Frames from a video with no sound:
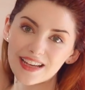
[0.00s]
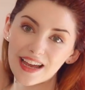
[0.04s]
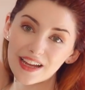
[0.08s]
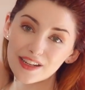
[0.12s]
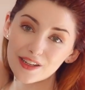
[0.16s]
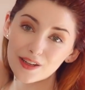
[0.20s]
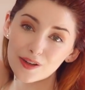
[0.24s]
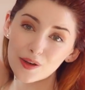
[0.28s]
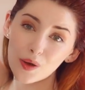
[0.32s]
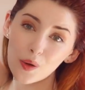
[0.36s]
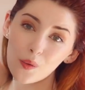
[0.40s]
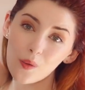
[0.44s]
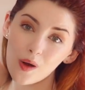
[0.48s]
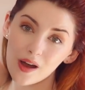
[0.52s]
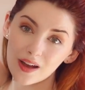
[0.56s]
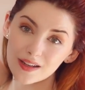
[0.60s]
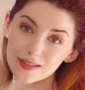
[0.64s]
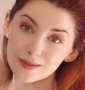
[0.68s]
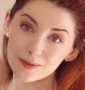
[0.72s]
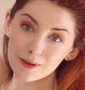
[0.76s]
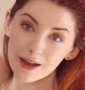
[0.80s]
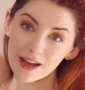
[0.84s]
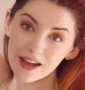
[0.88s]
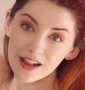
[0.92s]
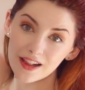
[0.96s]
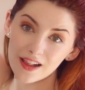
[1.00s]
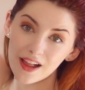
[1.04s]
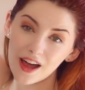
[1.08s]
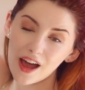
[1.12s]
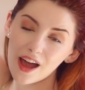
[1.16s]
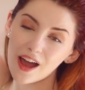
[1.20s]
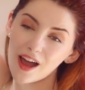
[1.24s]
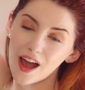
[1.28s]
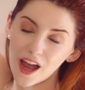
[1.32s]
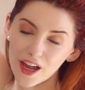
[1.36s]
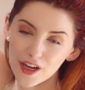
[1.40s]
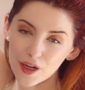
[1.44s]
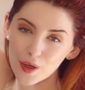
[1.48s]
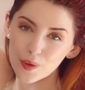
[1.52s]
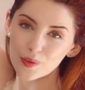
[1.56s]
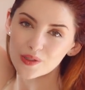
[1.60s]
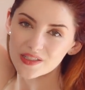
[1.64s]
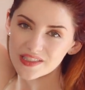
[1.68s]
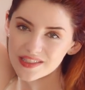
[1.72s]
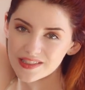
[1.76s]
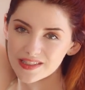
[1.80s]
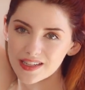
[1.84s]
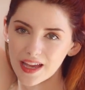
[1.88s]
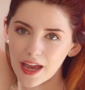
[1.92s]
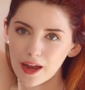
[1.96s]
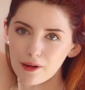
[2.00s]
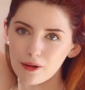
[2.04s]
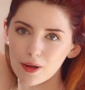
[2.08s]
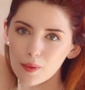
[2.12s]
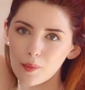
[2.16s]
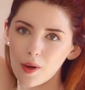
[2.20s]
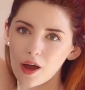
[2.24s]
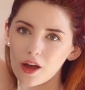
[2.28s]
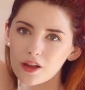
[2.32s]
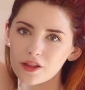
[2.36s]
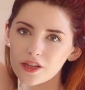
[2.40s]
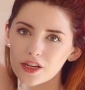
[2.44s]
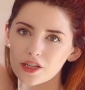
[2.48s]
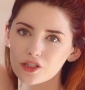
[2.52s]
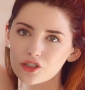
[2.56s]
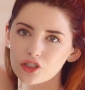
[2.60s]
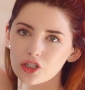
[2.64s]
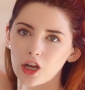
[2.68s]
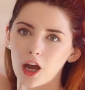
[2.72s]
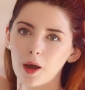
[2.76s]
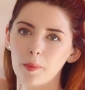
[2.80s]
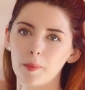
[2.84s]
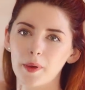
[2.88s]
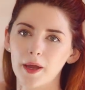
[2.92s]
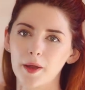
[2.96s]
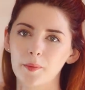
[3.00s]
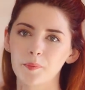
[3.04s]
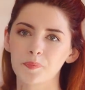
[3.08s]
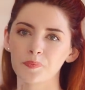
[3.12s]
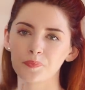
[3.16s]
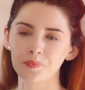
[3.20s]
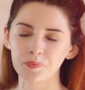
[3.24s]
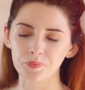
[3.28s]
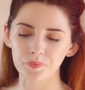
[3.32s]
And you know what as well? I know it's scary with online shopping